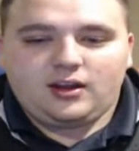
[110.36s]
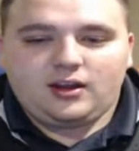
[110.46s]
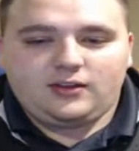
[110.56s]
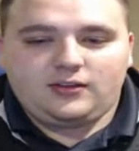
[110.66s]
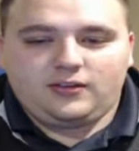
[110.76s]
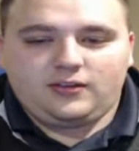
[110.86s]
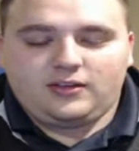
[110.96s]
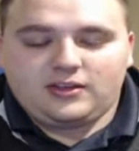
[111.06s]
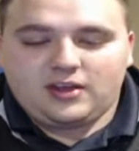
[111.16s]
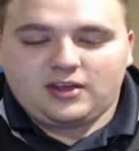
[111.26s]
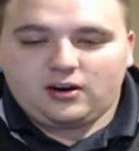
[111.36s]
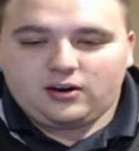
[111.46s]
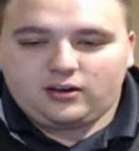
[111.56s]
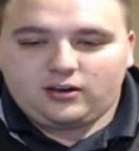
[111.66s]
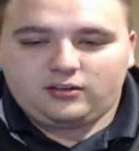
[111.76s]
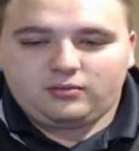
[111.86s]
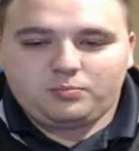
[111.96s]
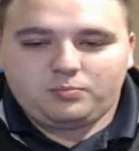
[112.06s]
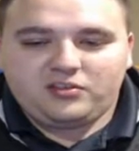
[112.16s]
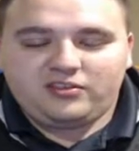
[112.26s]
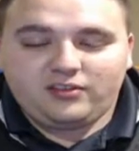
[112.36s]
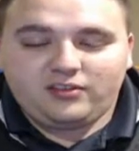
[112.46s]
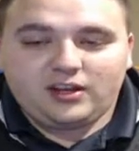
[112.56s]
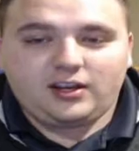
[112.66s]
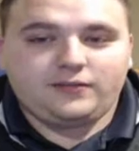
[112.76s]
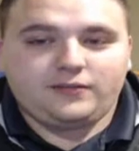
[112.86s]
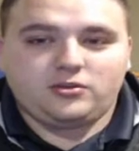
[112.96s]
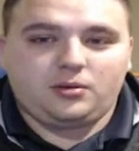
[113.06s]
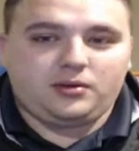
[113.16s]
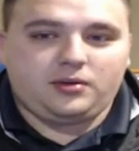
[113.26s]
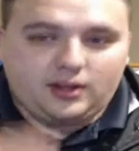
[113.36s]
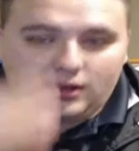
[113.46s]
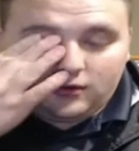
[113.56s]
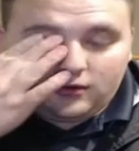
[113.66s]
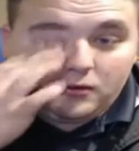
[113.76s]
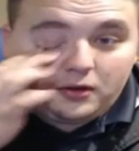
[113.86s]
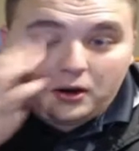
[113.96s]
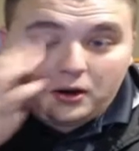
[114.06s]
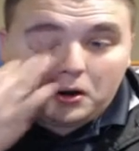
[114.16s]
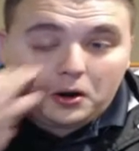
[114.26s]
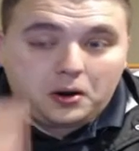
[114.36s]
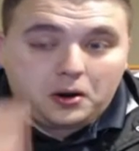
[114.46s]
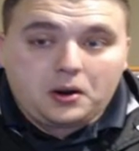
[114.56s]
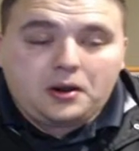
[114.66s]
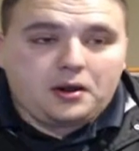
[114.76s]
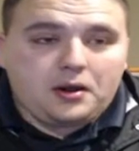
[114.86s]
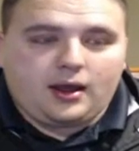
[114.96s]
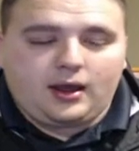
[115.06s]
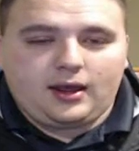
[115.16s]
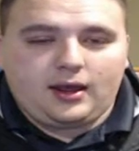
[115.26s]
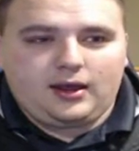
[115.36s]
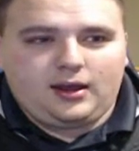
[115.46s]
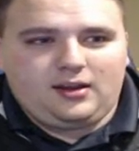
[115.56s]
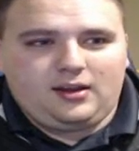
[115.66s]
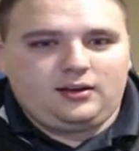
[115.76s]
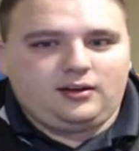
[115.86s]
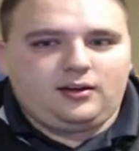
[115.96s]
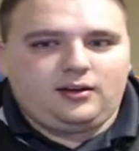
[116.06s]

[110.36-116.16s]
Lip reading: There is plenty of trouble to get into there, and